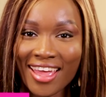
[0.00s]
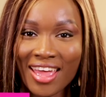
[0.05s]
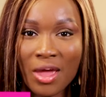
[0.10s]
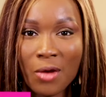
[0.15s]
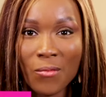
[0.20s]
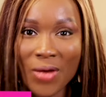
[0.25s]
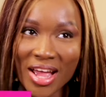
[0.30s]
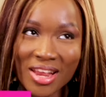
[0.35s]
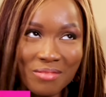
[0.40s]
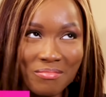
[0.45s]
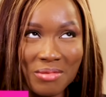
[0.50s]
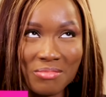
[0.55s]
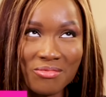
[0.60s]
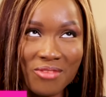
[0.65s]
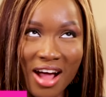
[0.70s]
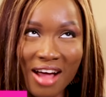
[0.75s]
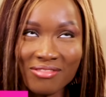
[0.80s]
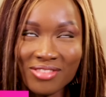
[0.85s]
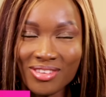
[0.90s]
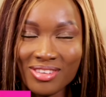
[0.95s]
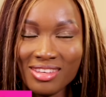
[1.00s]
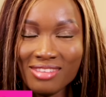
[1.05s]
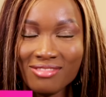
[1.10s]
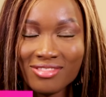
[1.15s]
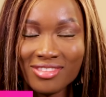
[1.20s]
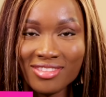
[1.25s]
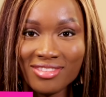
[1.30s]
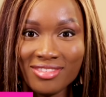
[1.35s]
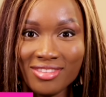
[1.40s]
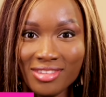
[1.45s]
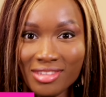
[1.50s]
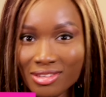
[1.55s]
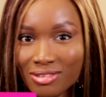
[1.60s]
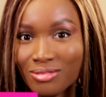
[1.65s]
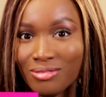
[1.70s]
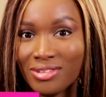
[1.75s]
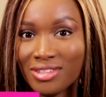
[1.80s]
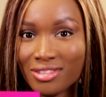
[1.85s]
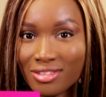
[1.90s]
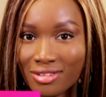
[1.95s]
Why do people have to even deal
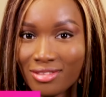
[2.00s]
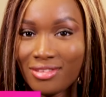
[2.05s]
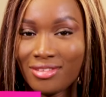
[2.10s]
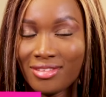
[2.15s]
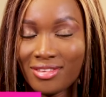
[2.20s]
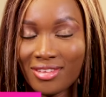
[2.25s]
with this?